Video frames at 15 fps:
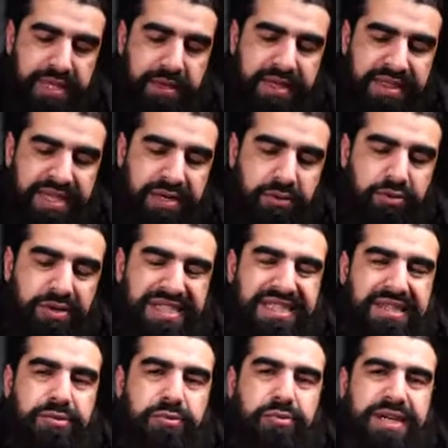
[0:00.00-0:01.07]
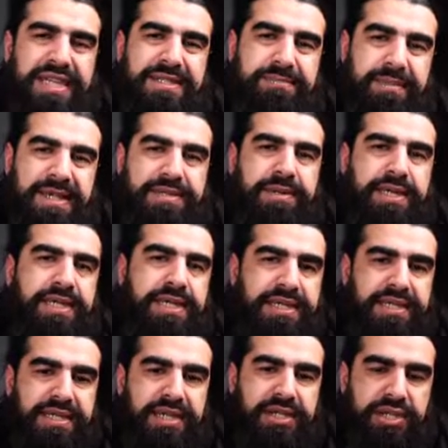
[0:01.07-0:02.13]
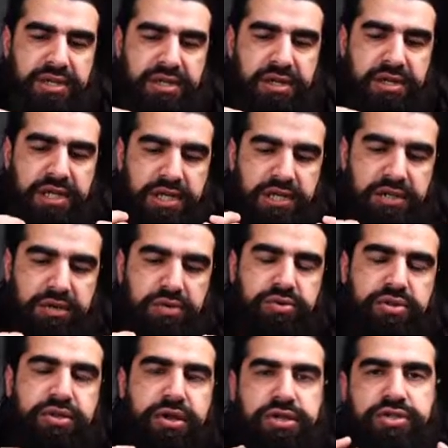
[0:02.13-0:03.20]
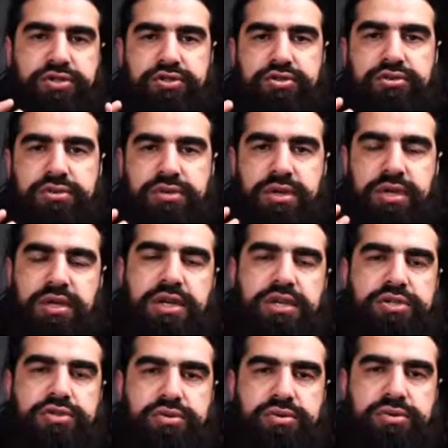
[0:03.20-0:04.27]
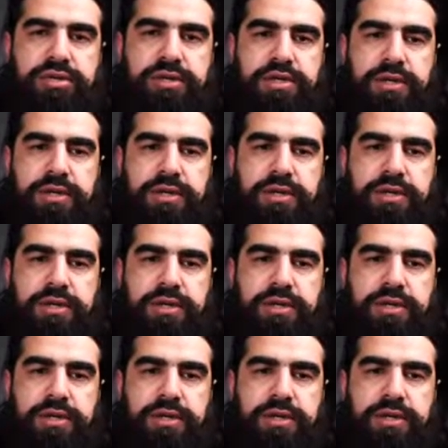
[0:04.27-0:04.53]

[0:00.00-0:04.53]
I think what is meant by this is that shaitan, he knows God is true, Allah is true.